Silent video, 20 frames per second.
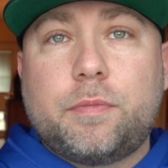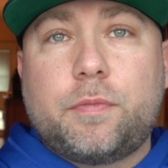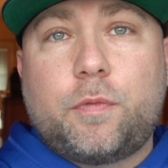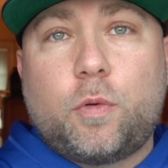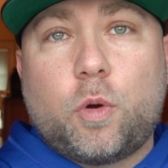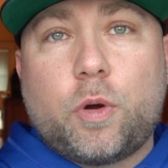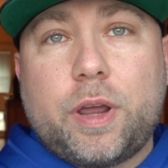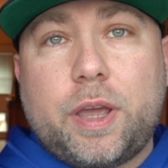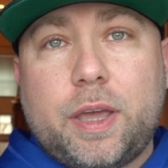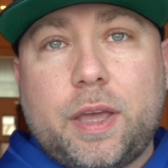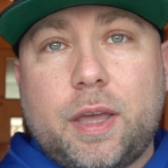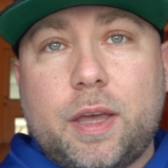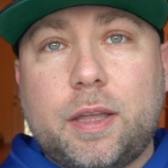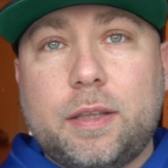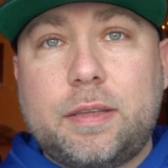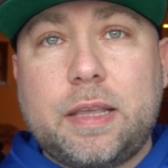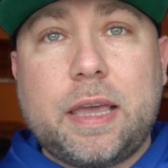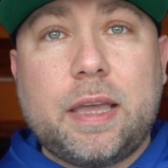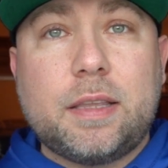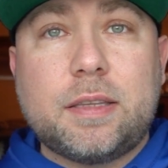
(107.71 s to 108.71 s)
for a
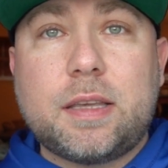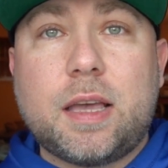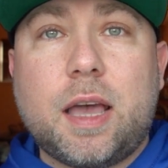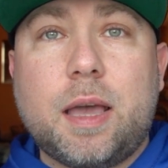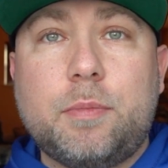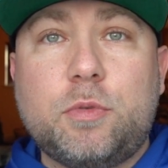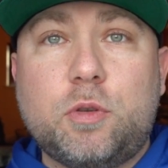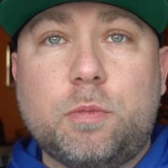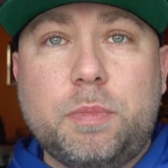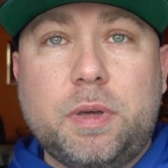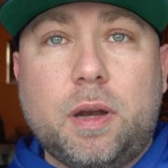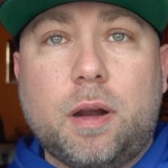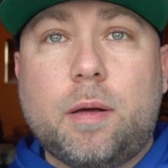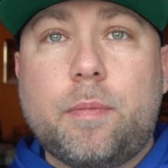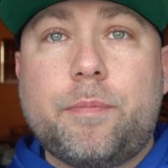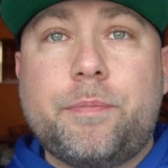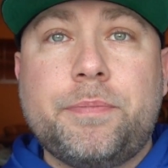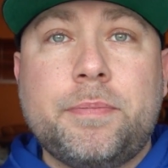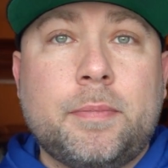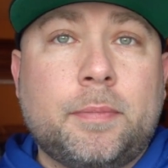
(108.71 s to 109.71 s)
day and time to meet
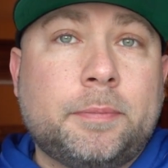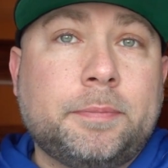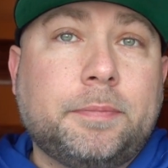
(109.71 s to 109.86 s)
up.